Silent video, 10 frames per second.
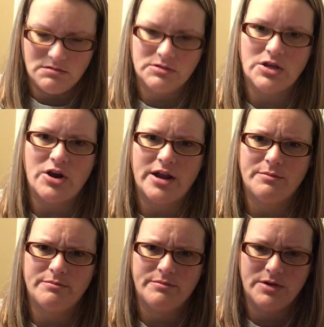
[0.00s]
Sorry,
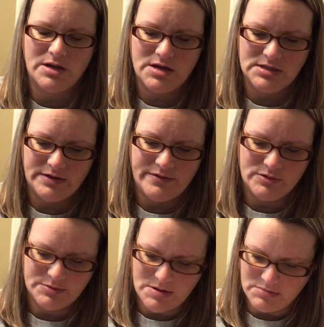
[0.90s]
I'm looking to see if it
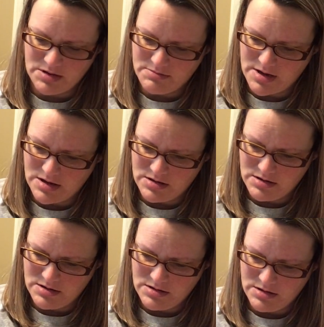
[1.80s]
was pumpkin pie.
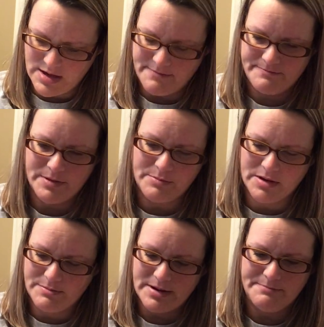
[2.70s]
Yeah,
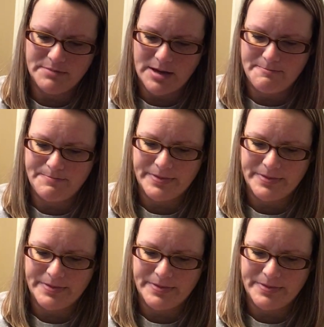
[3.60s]
pumpkin pie. Okay.